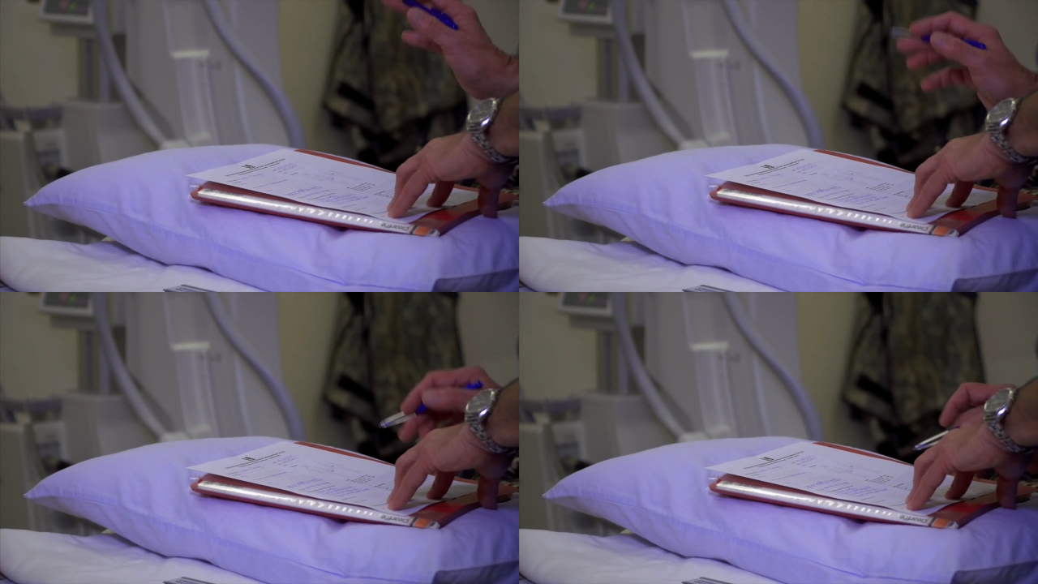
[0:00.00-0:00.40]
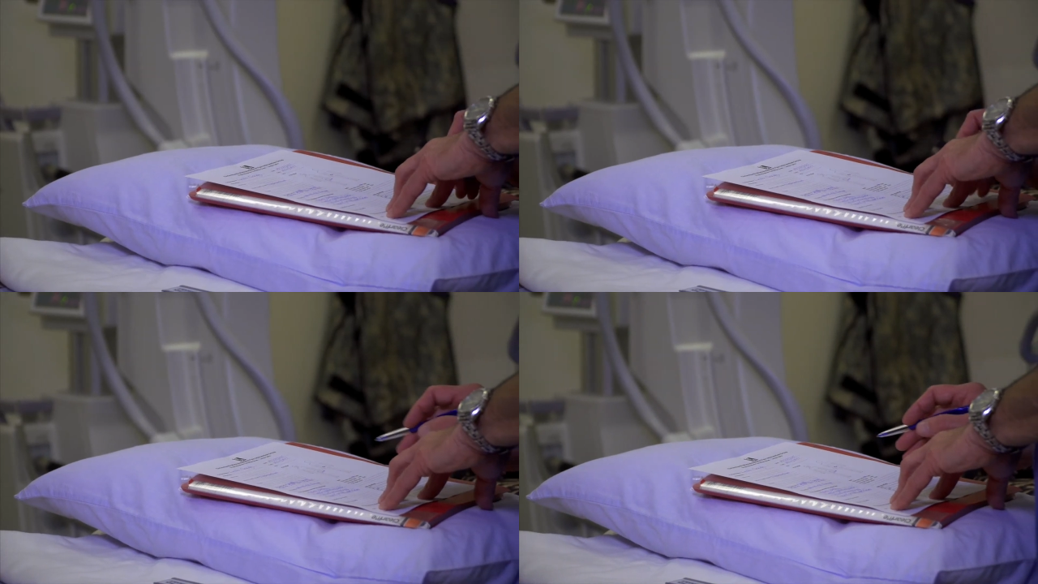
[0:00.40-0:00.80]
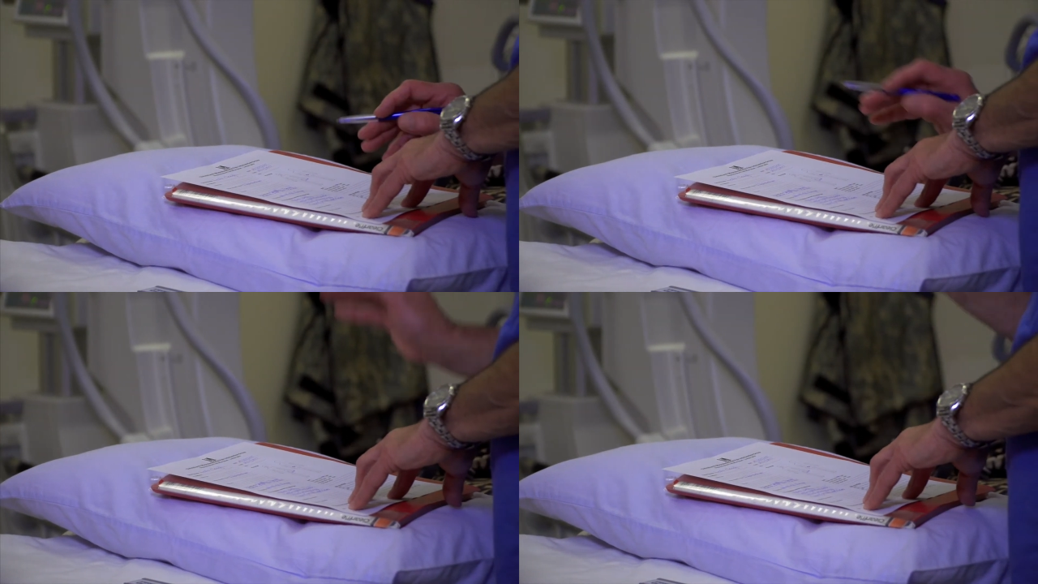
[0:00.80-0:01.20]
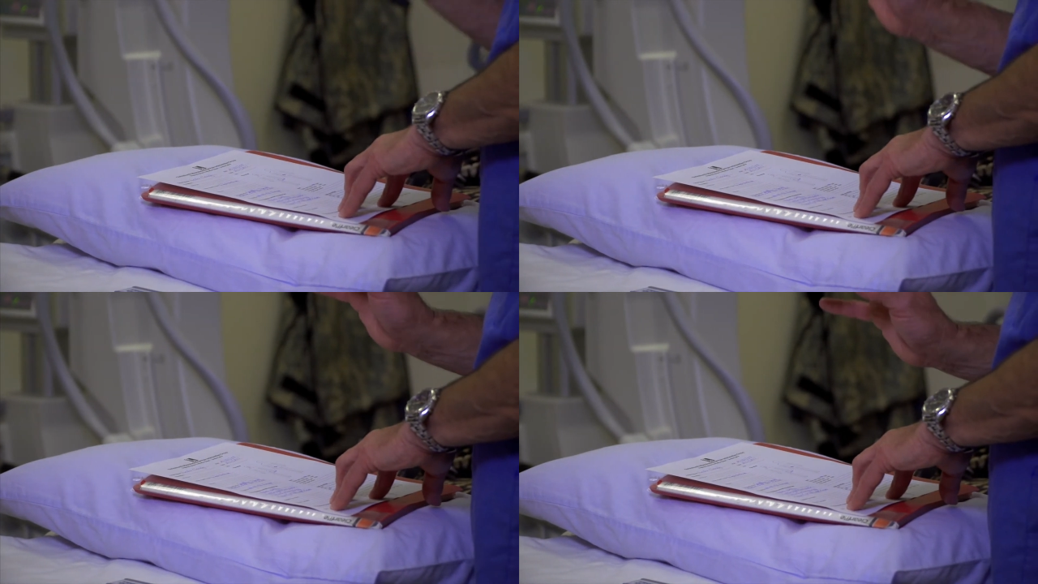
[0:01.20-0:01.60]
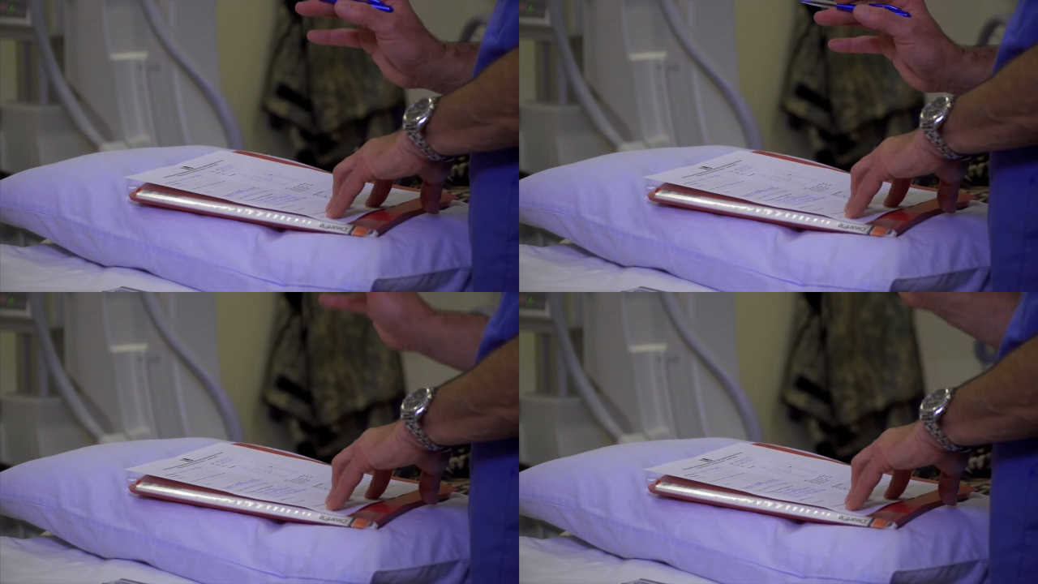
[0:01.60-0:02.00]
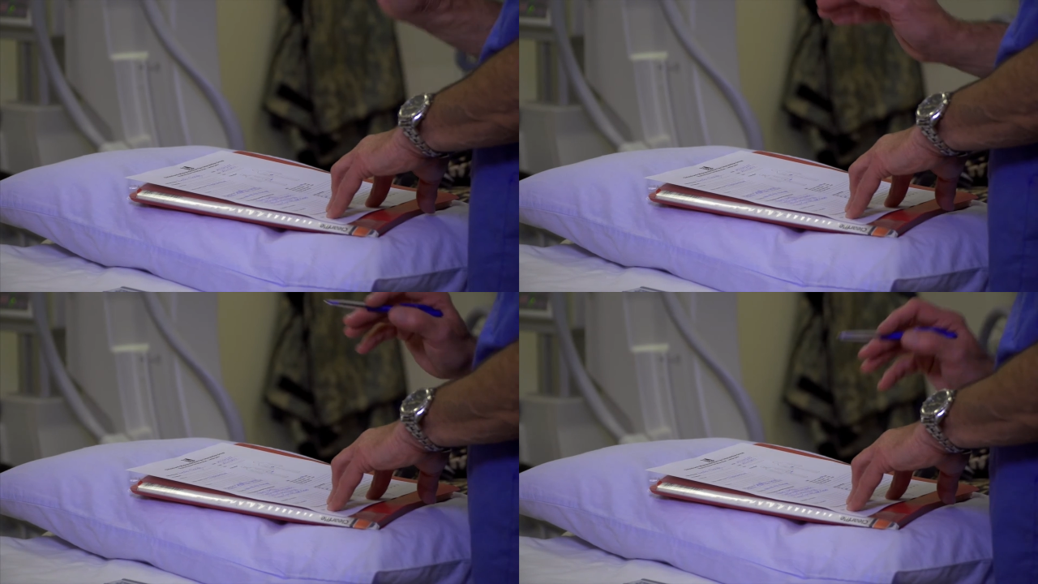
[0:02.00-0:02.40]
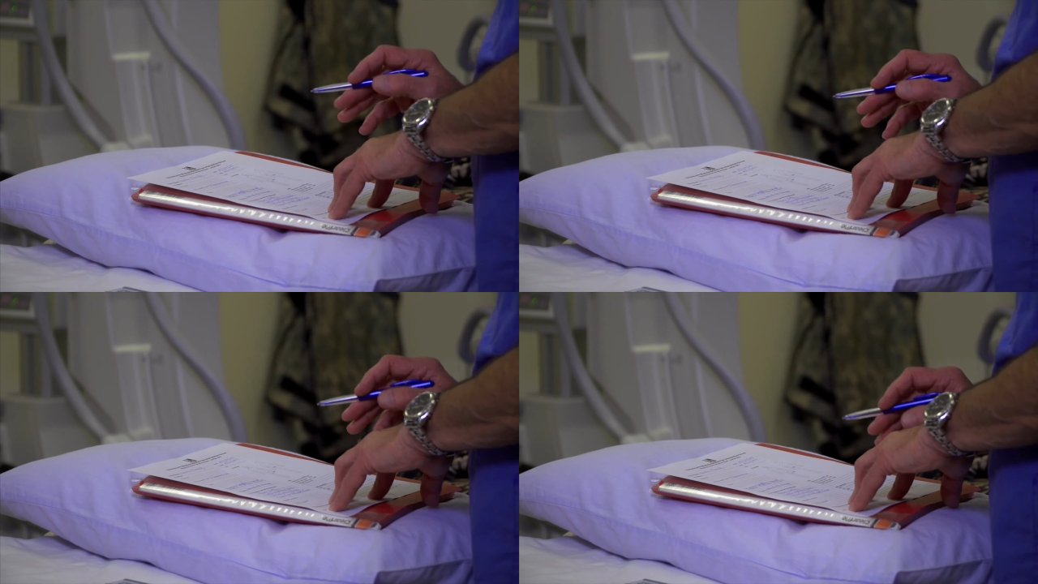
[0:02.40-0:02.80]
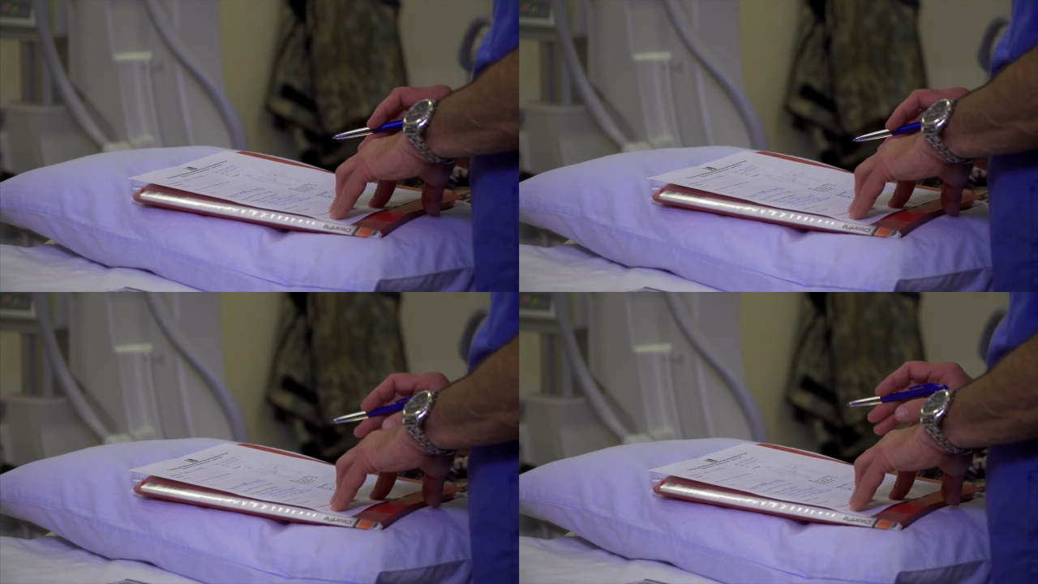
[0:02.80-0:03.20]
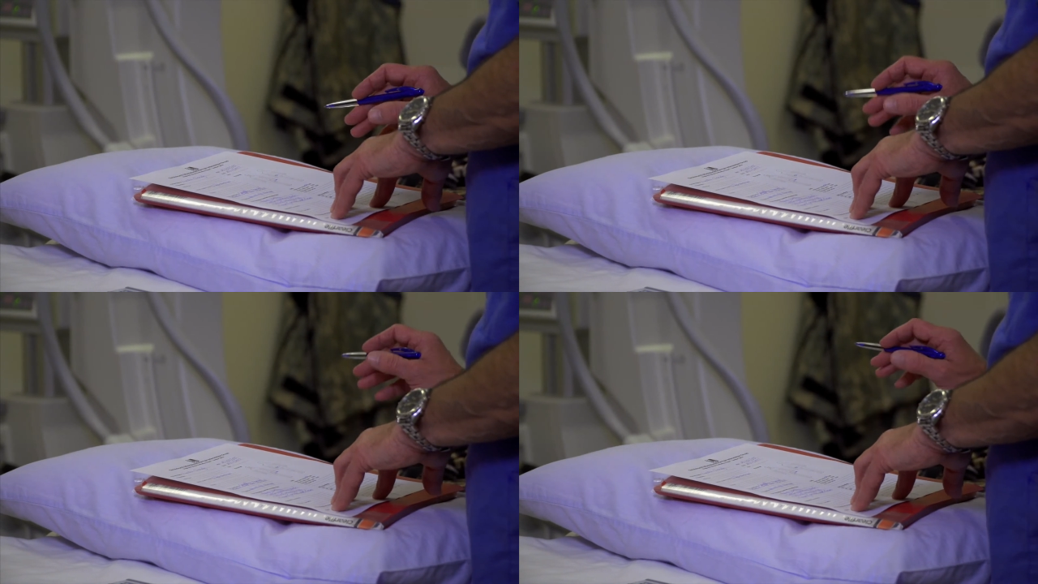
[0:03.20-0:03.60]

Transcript: [unreadable: no face in view]